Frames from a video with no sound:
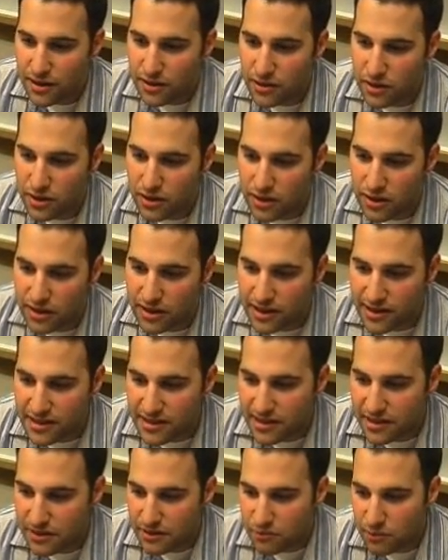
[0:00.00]

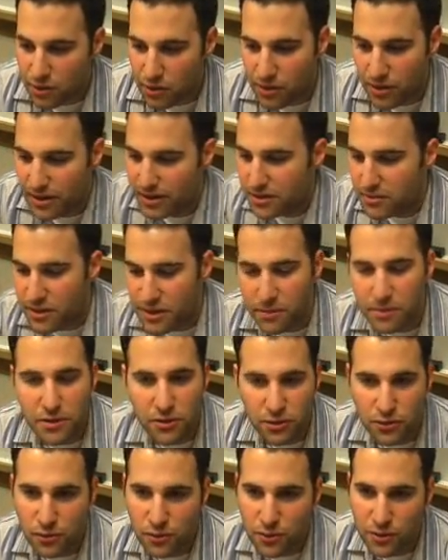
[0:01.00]
we don't want it to be
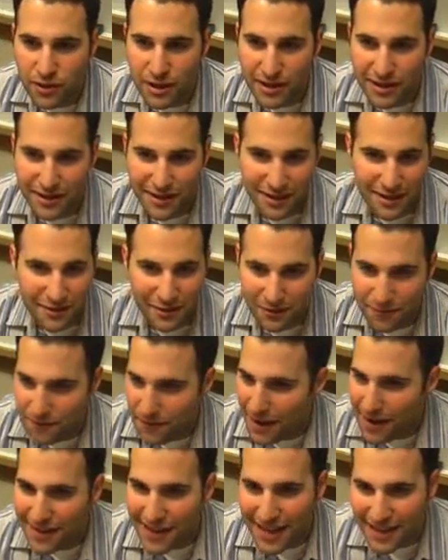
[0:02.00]
obscure and, you know,
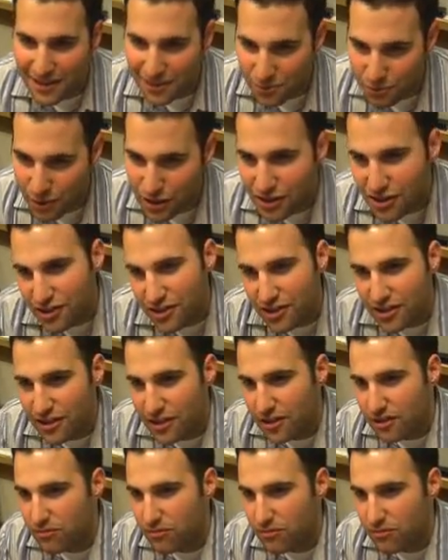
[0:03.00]
find that switch.